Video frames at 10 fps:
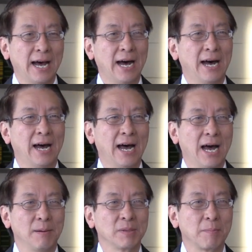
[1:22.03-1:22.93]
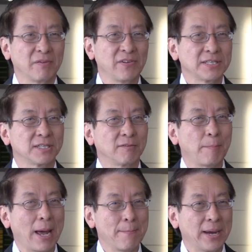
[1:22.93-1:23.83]
I'm the professor of
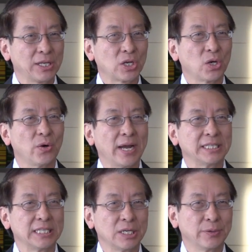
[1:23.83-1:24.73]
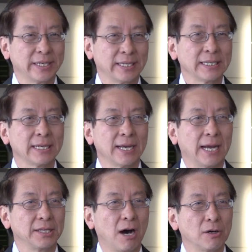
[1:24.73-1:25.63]
biomedical engineering
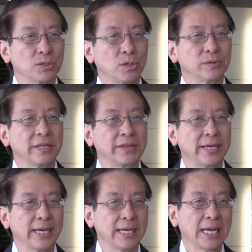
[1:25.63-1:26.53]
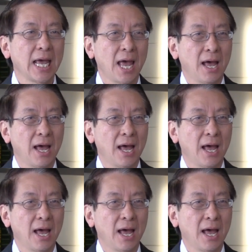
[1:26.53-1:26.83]
and also the dean